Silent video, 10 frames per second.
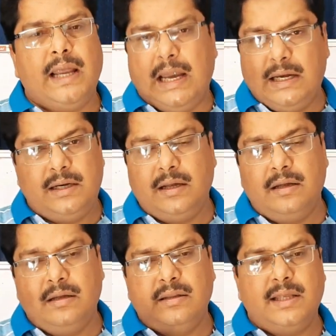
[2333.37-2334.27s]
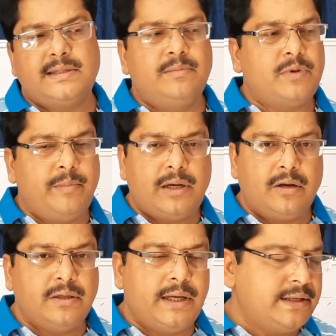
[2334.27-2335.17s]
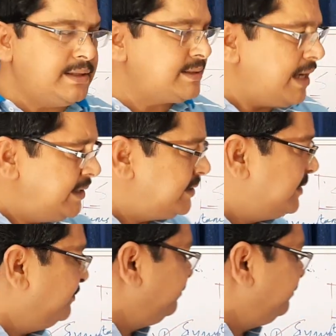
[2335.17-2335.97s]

and the symptomatology and the signs.